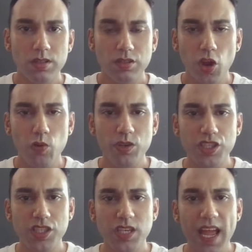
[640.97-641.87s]
Don't
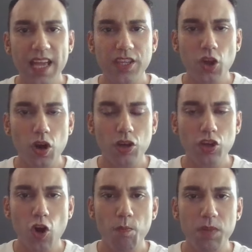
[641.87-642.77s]
share your
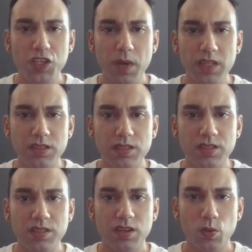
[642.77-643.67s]

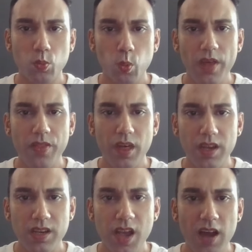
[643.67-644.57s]
accomplishments with
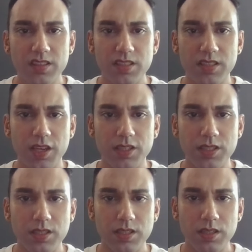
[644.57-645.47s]

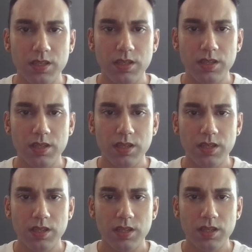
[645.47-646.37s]
narcissists.
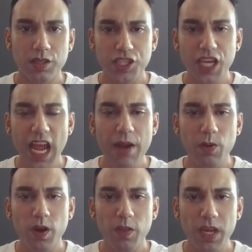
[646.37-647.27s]
Share
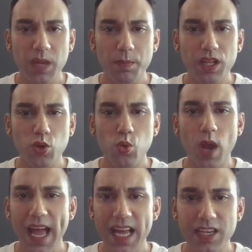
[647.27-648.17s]
it with people who
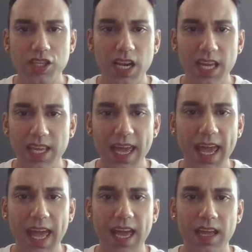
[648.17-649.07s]
actually
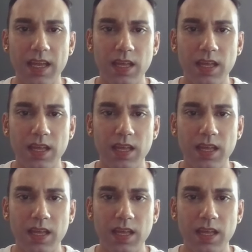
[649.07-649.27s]
care.